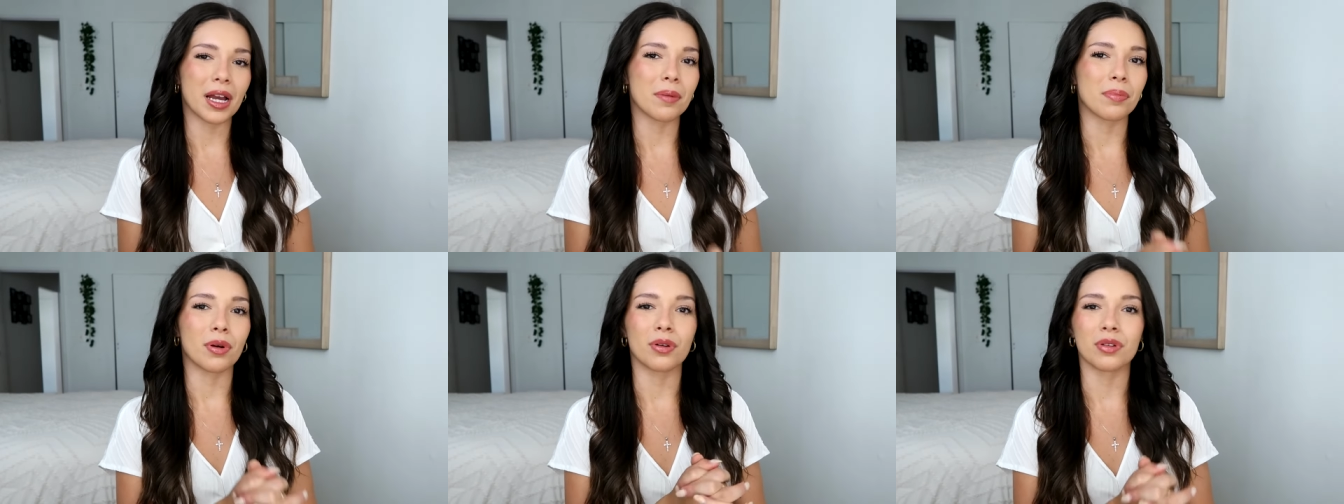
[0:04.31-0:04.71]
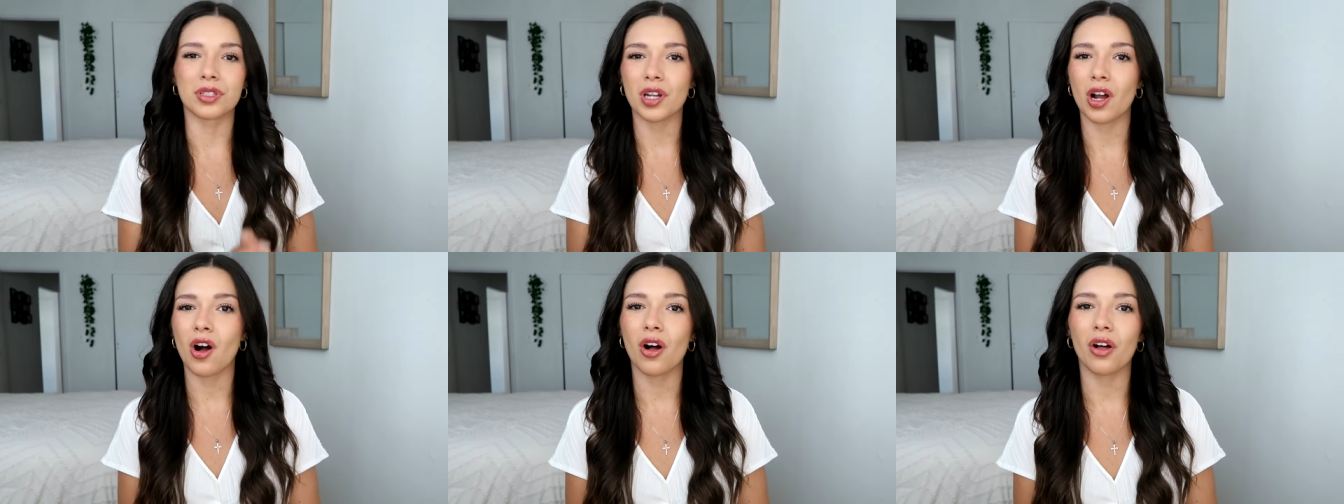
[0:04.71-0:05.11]
I
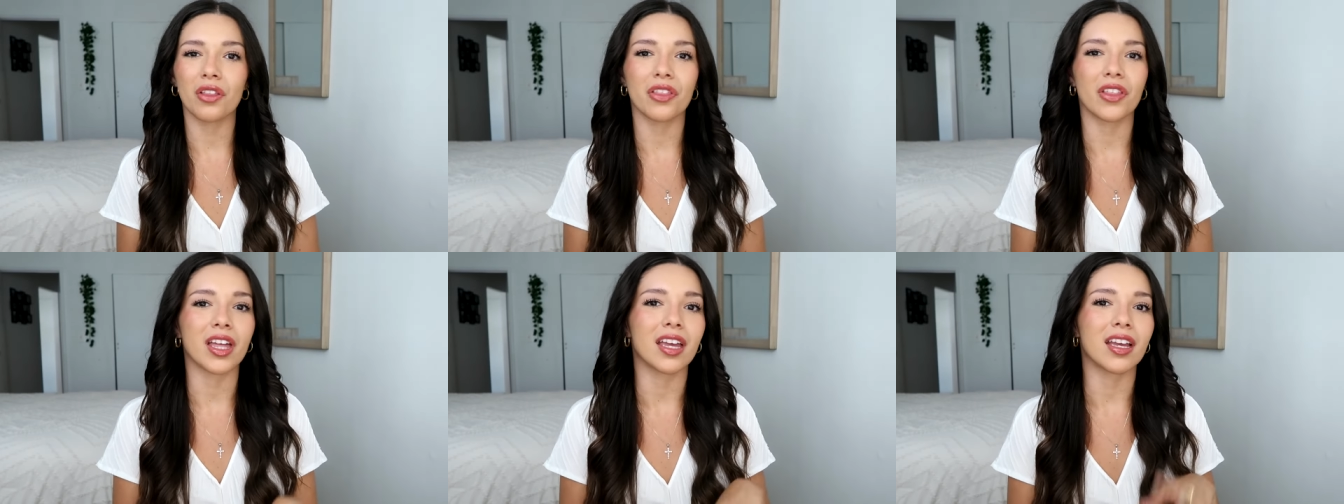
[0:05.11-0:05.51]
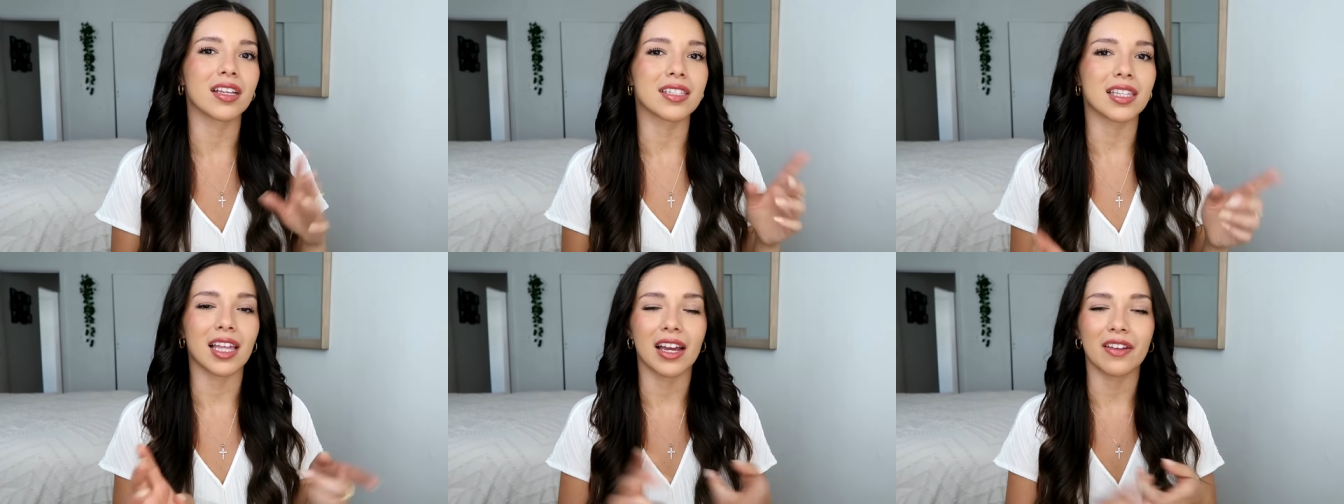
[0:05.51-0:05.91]
post all
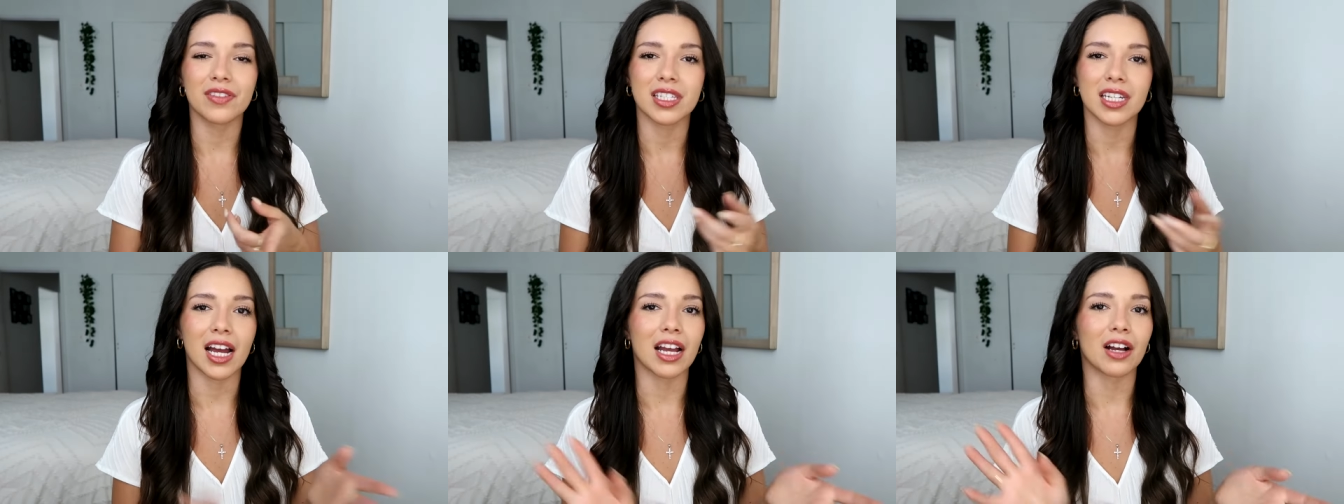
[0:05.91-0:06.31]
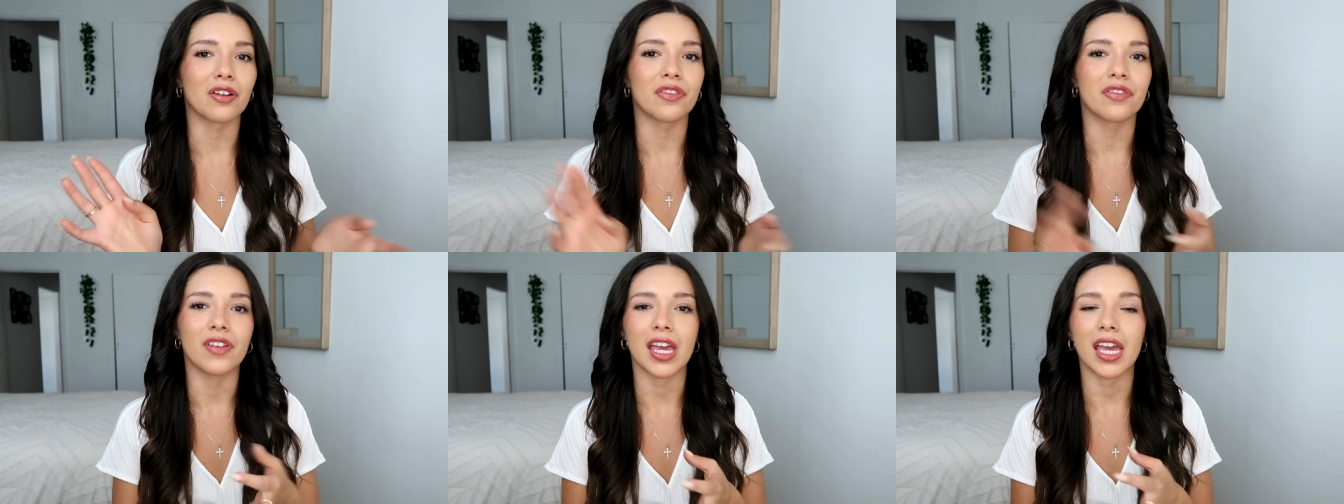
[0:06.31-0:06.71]
things
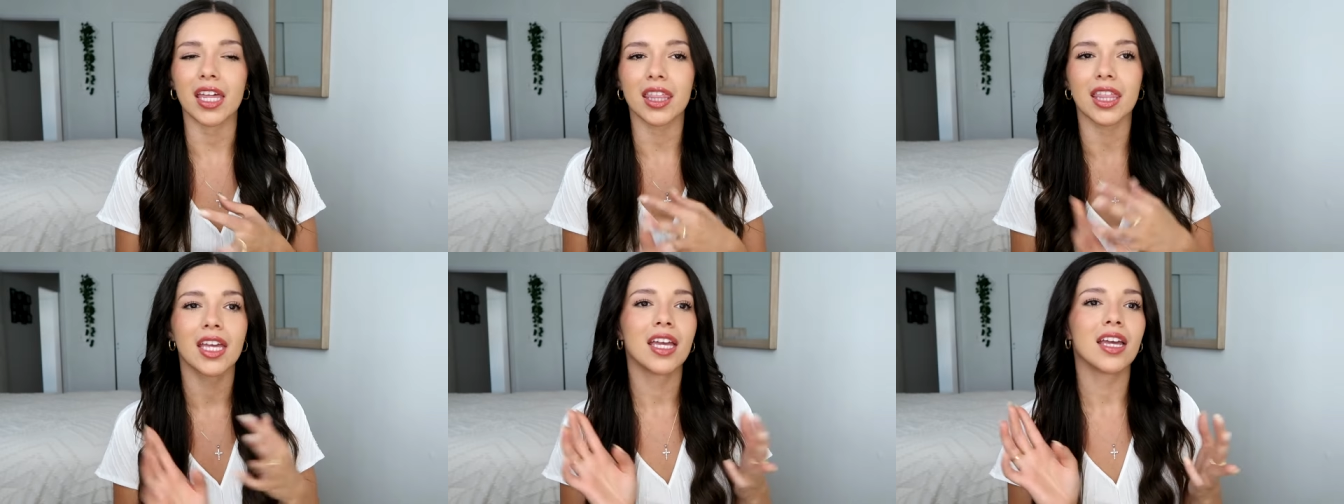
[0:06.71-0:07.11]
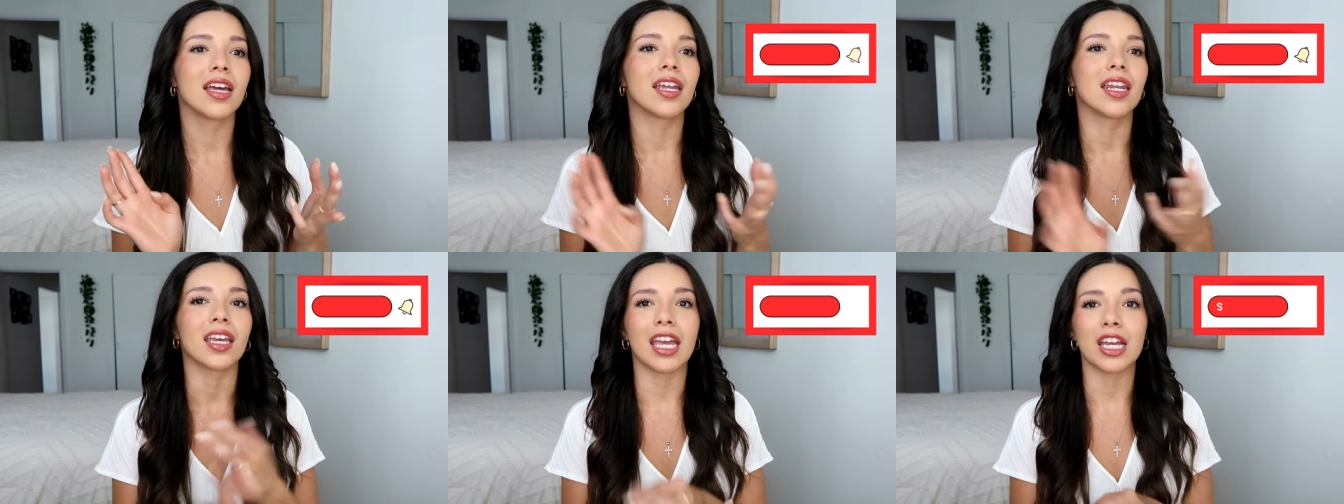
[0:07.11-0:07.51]
lifestyle, faith,
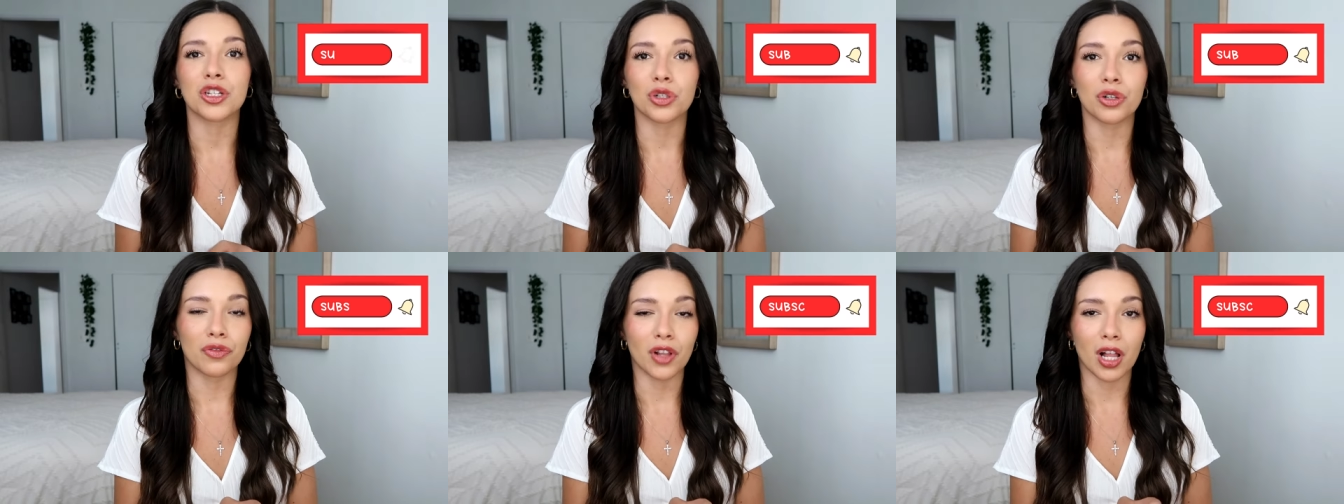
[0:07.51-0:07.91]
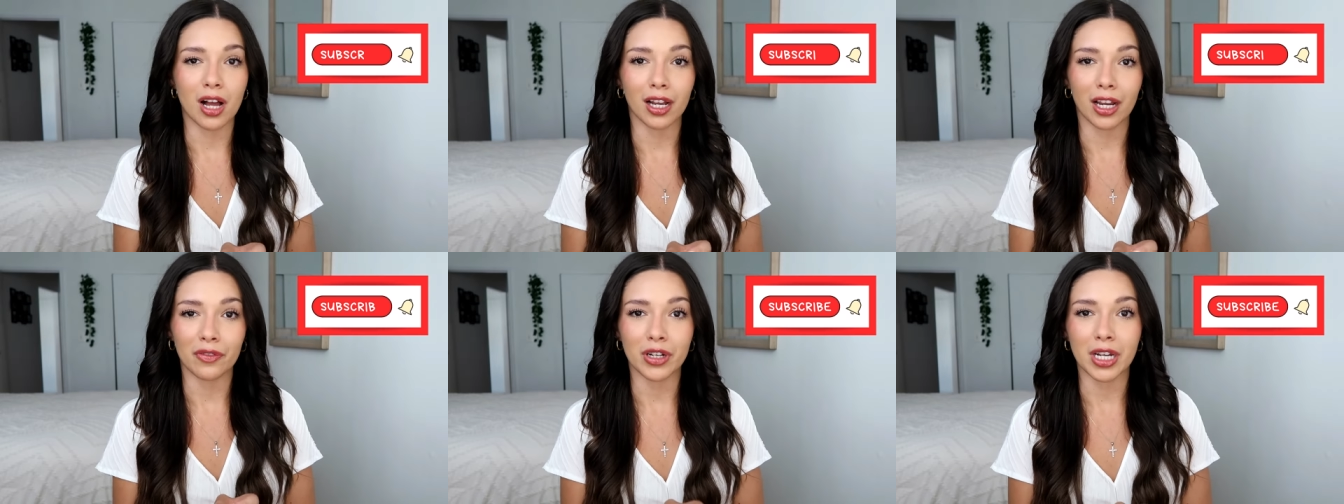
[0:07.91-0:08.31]
an occasional
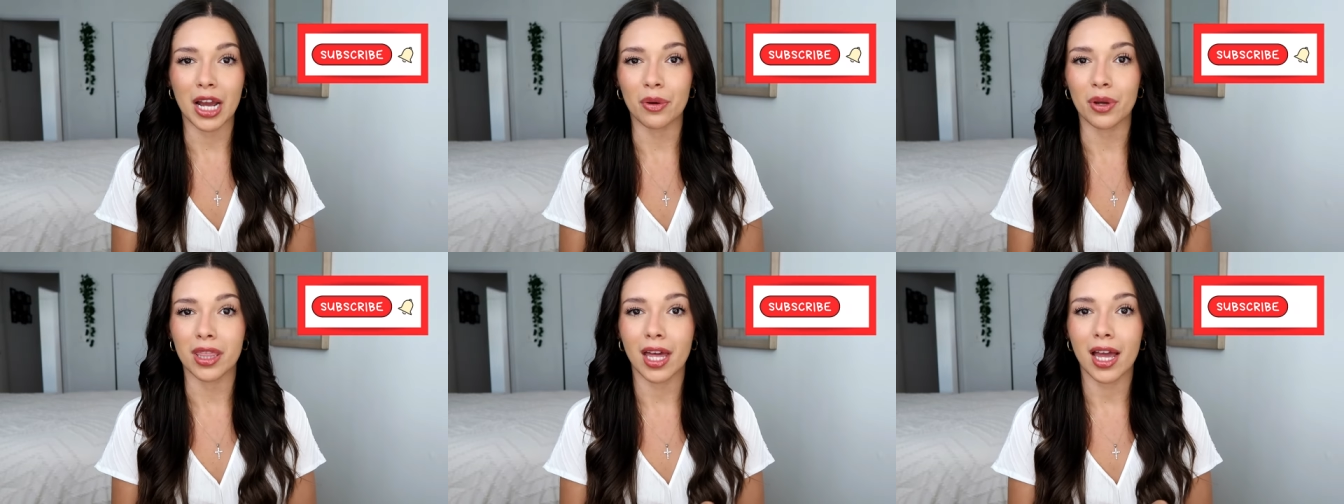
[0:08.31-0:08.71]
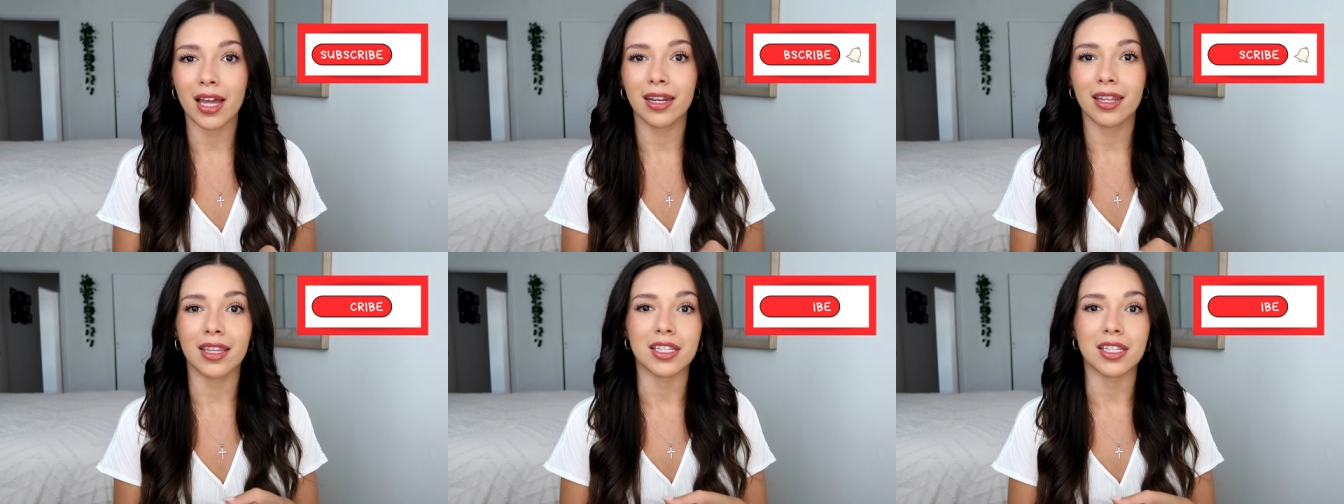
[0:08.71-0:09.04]
vlog every now and then.